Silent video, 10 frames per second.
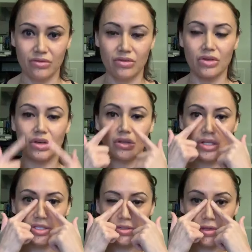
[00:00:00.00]
Good,
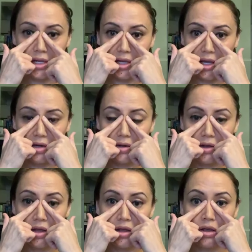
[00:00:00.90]
let's do that again.
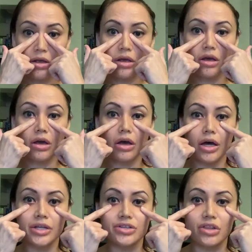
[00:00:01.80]

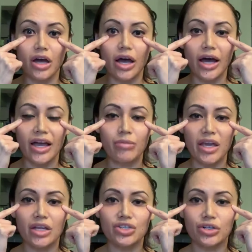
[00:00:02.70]
Under the eye,
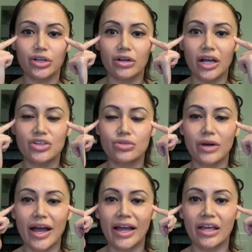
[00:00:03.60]
making sure you're not
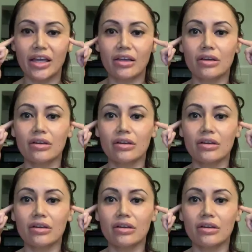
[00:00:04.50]
dragging.